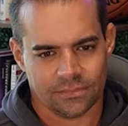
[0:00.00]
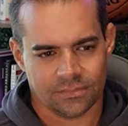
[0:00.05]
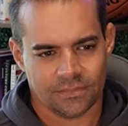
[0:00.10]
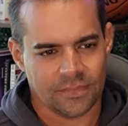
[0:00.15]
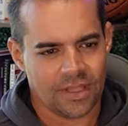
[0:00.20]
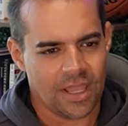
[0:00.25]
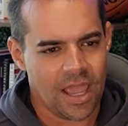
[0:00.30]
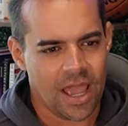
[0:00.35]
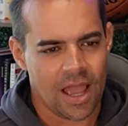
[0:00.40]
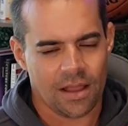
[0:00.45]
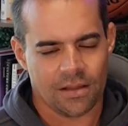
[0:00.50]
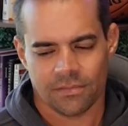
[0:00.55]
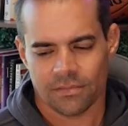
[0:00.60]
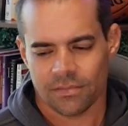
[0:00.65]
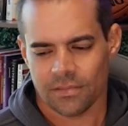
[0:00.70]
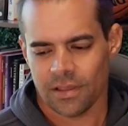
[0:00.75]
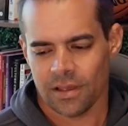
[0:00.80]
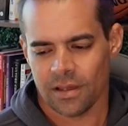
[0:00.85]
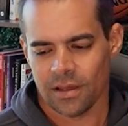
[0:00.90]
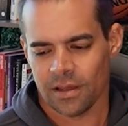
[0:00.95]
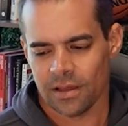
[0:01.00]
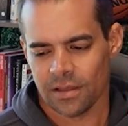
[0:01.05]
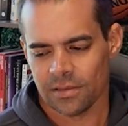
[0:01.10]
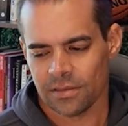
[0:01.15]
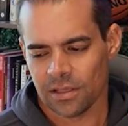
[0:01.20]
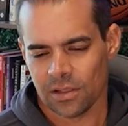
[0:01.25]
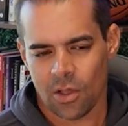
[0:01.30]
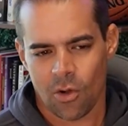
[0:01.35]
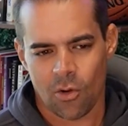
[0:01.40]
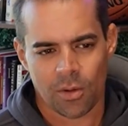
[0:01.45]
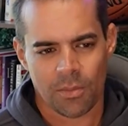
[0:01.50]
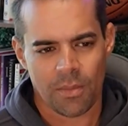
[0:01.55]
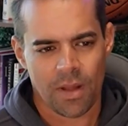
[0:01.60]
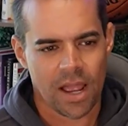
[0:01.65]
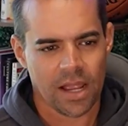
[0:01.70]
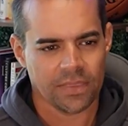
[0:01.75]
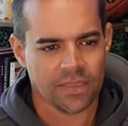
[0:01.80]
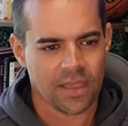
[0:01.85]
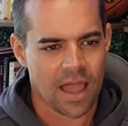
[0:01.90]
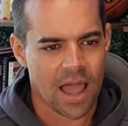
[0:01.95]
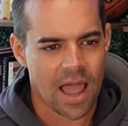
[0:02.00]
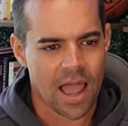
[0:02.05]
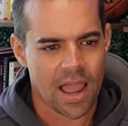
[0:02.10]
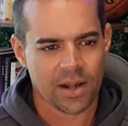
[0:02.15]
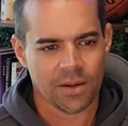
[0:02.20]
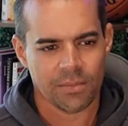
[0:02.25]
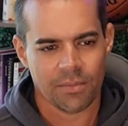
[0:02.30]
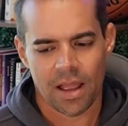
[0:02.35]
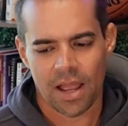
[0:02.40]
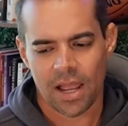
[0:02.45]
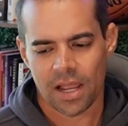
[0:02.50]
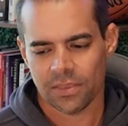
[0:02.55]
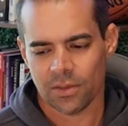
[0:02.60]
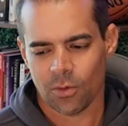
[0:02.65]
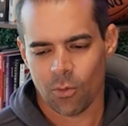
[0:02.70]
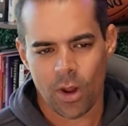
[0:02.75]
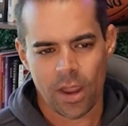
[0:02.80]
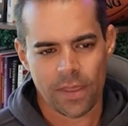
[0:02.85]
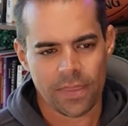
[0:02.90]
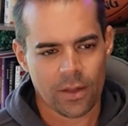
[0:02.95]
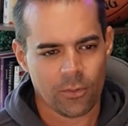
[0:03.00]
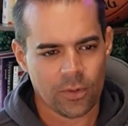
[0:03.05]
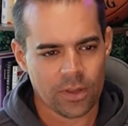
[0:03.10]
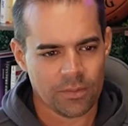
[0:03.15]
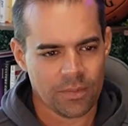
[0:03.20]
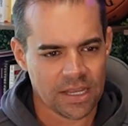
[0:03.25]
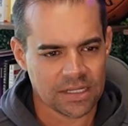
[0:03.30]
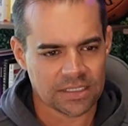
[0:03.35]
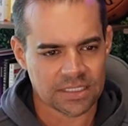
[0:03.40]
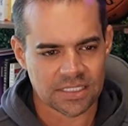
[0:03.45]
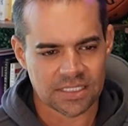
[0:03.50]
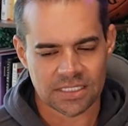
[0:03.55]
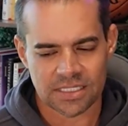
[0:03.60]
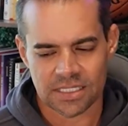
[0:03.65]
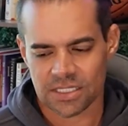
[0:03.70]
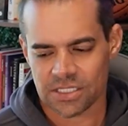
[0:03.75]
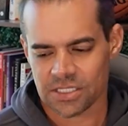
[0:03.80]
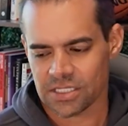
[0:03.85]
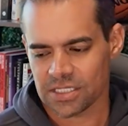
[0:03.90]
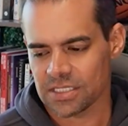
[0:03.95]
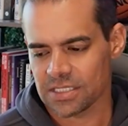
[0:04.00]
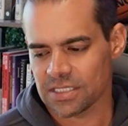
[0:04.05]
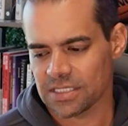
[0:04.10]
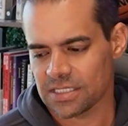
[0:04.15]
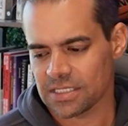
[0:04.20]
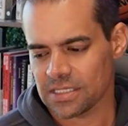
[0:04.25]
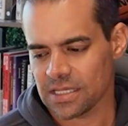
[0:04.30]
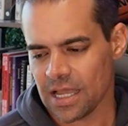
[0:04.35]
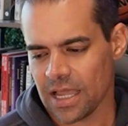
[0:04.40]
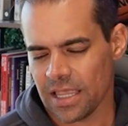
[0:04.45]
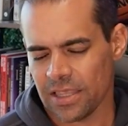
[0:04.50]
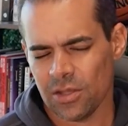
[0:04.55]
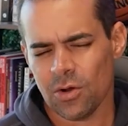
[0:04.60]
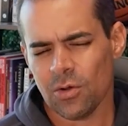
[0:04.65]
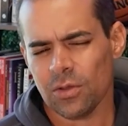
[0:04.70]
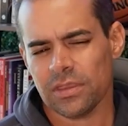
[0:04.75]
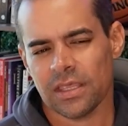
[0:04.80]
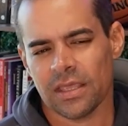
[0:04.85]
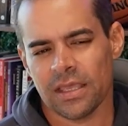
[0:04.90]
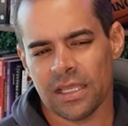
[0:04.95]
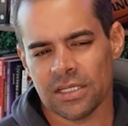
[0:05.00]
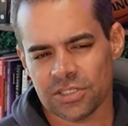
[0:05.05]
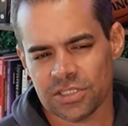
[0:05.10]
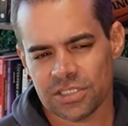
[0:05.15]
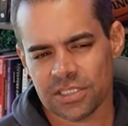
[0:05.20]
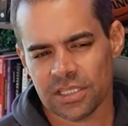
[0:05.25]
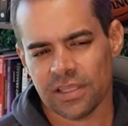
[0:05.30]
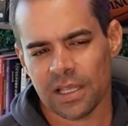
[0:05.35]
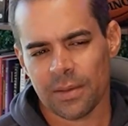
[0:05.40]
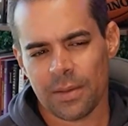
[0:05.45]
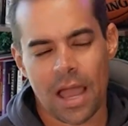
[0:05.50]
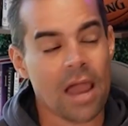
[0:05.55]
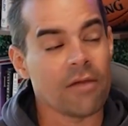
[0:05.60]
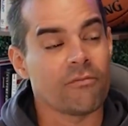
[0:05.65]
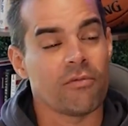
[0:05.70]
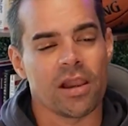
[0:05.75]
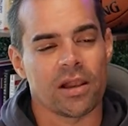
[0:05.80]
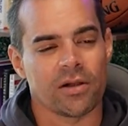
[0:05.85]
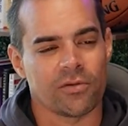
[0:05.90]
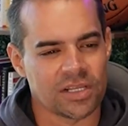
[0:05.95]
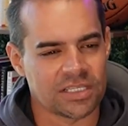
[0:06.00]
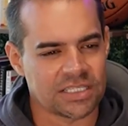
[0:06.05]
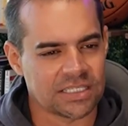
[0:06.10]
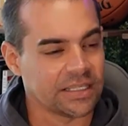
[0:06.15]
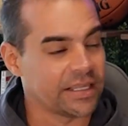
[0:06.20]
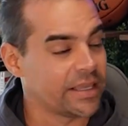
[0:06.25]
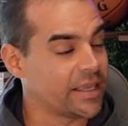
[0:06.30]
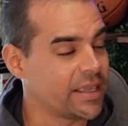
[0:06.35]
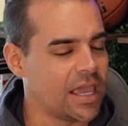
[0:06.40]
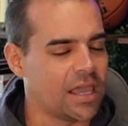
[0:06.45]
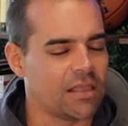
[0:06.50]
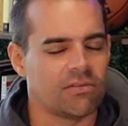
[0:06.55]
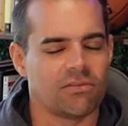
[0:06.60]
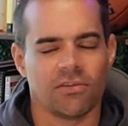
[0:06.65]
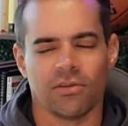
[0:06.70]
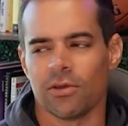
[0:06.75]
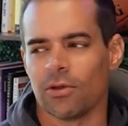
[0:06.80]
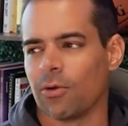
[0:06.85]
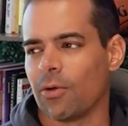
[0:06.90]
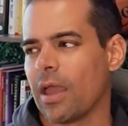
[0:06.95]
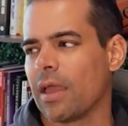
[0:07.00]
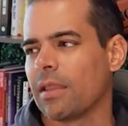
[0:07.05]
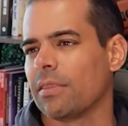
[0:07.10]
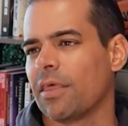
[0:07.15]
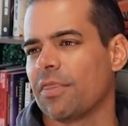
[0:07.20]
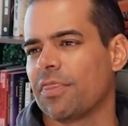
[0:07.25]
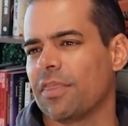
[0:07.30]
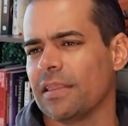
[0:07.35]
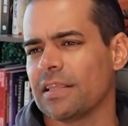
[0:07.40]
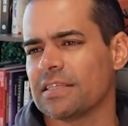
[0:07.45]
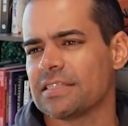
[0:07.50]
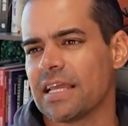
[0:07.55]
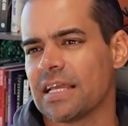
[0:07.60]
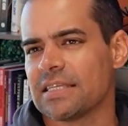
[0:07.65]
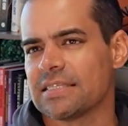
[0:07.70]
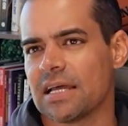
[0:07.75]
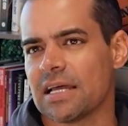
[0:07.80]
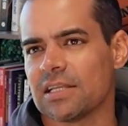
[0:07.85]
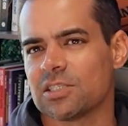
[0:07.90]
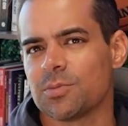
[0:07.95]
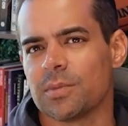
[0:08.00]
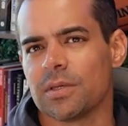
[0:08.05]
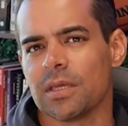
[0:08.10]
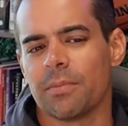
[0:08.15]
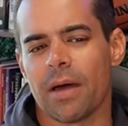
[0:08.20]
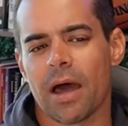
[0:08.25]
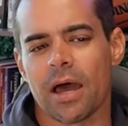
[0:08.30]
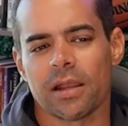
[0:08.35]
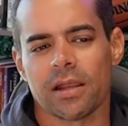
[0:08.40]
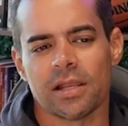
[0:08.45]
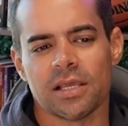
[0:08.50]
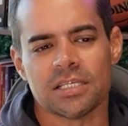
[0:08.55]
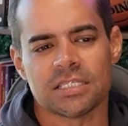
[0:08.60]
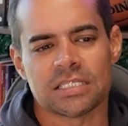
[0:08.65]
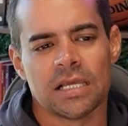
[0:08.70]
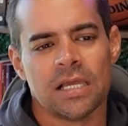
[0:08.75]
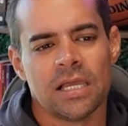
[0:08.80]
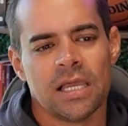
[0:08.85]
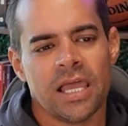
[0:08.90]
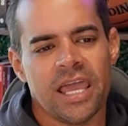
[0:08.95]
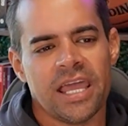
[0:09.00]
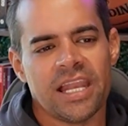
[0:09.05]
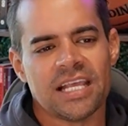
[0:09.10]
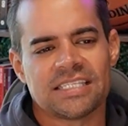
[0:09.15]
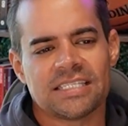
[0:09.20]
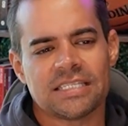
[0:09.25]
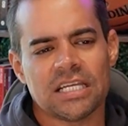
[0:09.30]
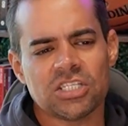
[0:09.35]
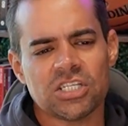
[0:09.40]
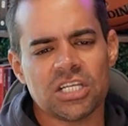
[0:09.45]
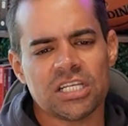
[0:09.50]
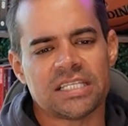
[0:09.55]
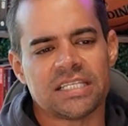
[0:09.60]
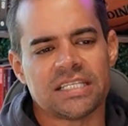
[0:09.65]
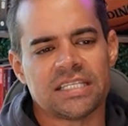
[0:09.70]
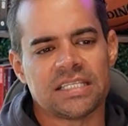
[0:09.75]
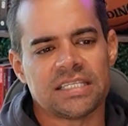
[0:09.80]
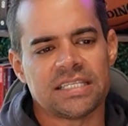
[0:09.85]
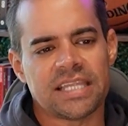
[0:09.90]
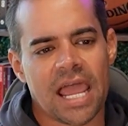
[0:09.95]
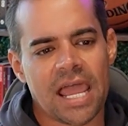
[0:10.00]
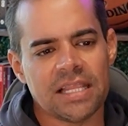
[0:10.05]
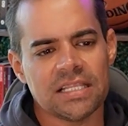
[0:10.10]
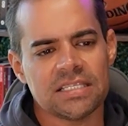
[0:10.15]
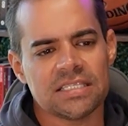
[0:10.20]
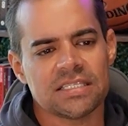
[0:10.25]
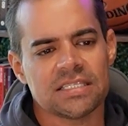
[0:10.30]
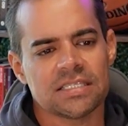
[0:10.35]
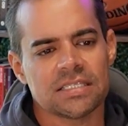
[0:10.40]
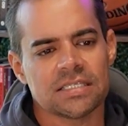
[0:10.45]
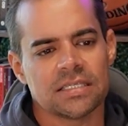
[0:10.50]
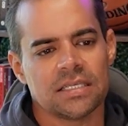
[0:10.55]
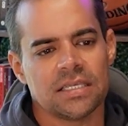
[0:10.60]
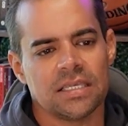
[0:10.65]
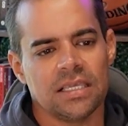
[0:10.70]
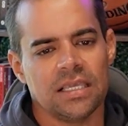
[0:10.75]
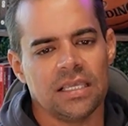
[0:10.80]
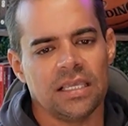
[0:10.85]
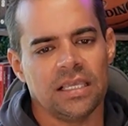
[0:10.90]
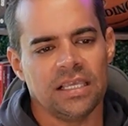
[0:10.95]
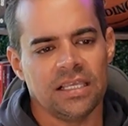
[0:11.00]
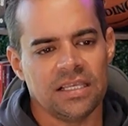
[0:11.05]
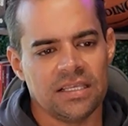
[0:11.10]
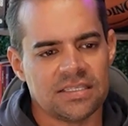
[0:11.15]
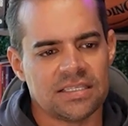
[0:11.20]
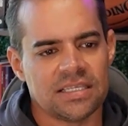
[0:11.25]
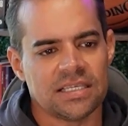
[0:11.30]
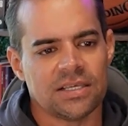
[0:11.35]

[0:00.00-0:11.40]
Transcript: Yeah, the lower mind, the higher mind, the way that we make decisions. You know what the interesting thing about? I read it recently again too, and the thing that stands out to me about it is such a dense, easy